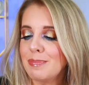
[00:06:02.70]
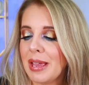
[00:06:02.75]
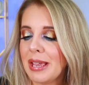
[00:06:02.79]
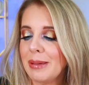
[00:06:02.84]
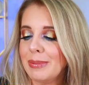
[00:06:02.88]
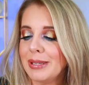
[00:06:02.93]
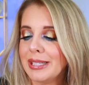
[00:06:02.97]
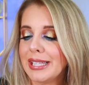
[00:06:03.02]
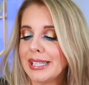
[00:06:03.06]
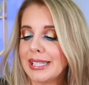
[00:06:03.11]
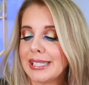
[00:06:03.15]

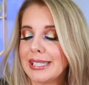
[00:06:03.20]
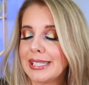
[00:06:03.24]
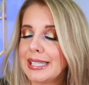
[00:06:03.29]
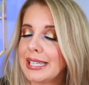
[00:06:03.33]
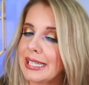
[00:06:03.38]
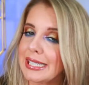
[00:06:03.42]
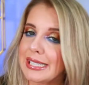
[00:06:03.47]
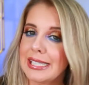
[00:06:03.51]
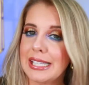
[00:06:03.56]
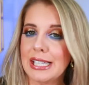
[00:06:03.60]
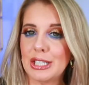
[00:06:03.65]
maybe the
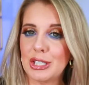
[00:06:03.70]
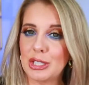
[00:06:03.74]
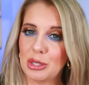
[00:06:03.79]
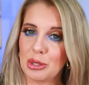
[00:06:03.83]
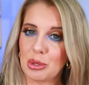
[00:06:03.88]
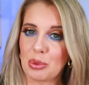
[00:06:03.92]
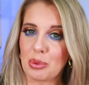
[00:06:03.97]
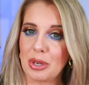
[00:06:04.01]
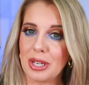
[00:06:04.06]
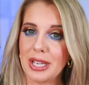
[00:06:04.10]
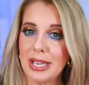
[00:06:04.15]

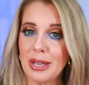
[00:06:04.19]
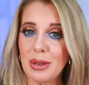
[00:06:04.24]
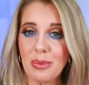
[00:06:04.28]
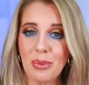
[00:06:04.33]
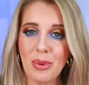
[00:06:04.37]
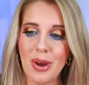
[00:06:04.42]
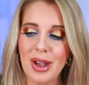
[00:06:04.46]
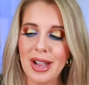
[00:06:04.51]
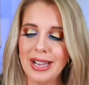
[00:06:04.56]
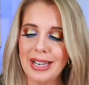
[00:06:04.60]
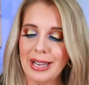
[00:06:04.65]
663
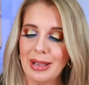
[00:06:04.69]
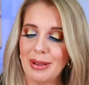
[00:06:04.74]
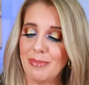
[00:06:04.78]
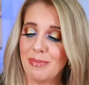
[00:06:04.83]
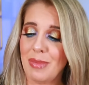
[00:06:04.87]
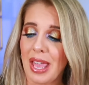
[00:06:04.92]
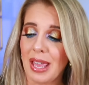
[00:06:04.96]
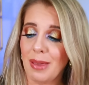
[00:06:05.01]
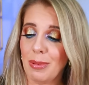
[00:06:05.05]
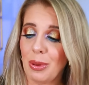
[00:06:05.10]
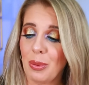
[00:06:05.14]
one,
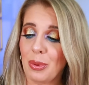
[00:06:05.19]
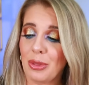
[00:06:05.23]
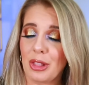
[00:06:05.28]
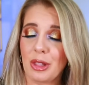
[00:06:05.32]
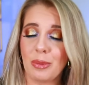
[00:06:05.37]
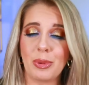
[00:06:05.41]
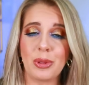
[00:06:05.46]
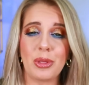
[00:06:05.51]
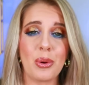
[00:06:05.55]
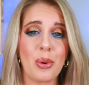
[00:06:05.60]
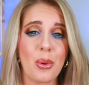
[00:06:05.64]
maybe with a
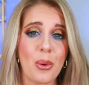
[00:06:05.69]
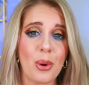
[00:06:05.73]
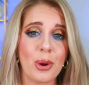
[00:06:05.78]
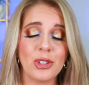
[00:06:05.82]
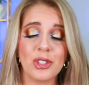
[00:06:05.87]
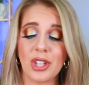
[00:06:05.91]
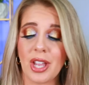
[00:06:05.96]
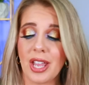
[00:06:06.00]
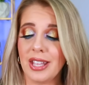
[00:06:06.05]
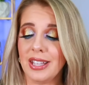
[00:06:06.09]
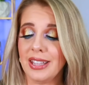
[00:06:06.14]
little bit of the
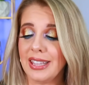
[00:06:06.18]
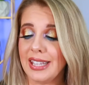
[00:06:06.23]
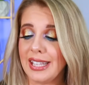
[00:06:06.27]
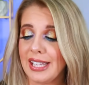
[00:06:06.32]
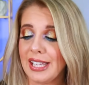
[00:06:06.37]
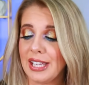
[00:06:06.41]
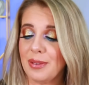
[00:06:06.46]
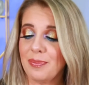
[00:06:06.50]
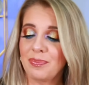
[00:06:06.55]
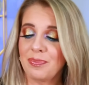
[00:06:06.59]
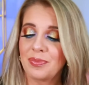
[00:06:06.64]
orange and
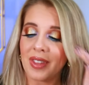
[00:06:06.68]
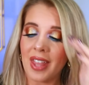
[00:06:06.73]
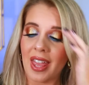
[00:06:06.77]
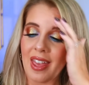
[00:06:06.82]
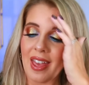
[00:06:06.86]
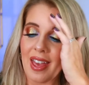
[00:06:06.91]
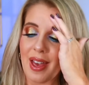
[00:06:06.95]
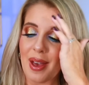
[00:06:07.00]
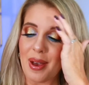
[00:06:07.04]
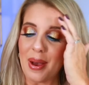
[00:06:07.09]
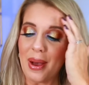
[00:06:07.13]
the
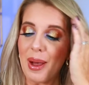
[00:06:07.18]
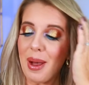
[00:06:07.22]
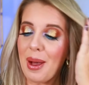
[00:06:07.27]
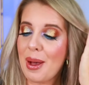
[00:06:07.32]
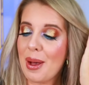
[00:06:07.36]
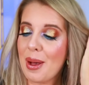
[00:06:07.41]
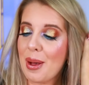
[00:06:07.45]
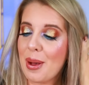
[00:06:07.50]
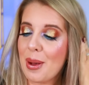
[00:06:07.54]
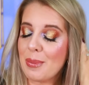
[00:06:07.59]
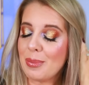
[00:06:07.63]

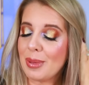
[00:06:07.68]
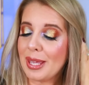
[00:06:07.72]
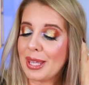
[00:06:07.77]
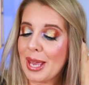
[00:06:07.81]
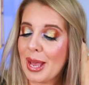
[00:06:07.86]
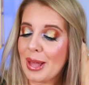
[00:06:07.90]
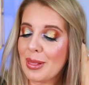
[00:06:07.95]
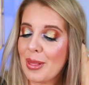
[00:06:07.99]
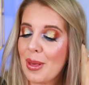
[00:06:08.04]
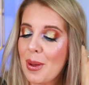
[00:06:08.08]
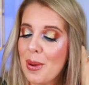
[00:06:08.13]
um
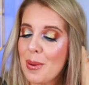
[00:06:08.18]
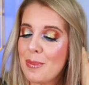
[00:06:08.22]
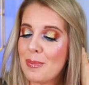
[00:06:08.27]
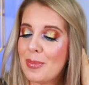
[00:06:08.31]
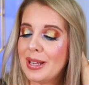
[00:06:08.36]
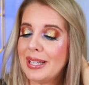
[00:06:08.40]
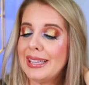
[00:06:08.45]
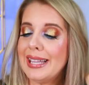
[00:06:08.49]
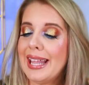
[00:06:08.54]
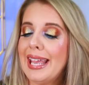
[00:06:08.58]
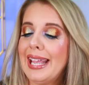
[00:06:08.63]
yellow
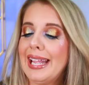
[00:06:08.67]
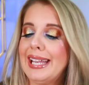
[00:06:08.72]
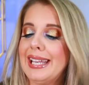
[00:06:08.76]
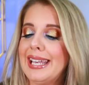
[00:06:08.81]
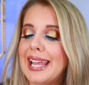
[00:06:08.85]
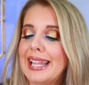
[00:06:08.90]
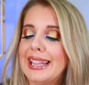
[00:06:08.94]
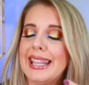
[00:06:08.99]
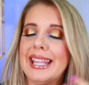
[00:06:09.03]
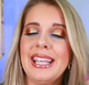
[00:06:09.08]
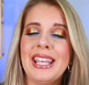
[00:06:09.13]
but like
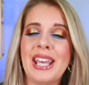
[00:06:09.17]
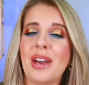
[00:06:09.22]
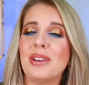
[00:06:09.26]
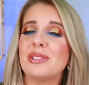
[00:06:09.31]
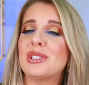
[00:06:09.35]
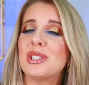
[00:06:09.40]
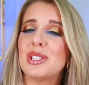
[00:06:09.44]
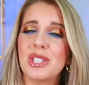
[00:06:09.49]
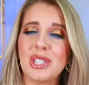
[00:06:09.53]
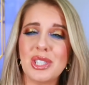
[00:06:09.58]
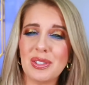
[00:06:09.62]
nothing
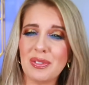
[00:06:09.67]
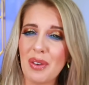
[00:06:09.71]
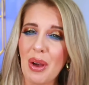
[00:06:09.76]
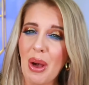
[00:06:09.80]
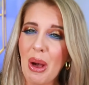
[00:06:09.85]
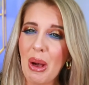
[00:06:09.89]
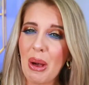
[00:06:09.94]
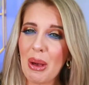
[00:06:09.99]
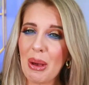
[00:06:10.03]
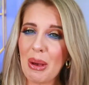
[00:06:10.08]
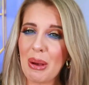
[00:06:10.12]
else is
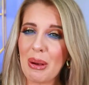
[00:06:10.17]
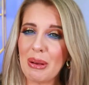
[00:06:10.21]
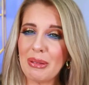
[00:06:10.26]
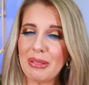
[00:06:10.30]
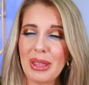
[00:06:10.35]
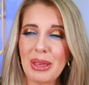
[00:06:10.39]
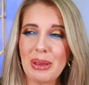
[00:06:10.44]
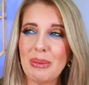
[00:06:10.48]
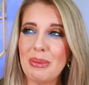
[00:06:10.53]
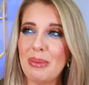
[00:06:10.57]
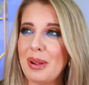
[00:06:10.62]
fall
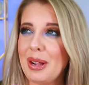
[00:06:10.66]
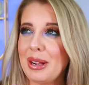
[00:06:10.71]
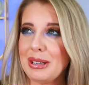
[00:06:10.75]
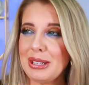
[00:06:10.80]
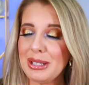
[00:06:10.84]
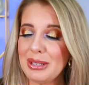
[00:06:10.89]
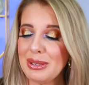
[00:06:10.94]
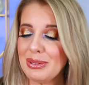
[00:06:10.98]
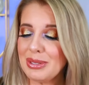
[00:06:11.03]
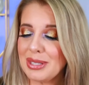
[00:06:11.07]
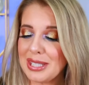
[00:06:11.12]
like where
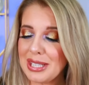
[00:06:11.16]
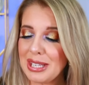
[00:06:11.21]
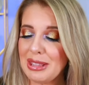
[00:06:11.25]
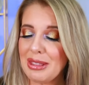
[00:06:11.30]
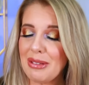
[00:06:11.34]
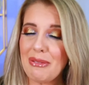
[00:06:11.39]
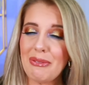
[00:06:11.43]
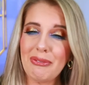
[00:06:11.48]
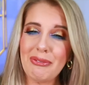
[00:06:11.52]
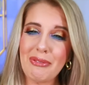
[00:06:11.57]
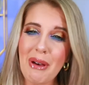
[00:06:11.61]
do you see
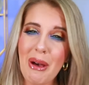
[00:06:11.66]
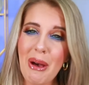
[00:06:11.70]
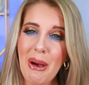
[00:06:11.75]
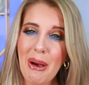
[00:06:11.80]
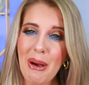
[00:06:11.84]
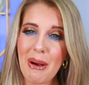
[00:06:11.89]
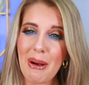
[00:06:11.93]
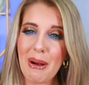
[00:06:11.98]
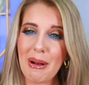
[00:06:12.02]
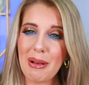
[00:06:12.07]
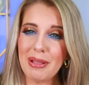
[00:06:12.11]
the
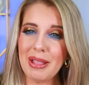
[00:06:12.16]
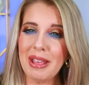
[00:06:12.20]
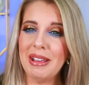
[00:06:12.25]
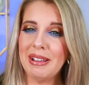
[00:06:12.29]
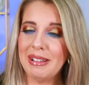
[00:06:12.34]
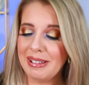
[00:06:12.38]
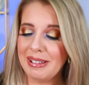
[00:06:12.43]
fall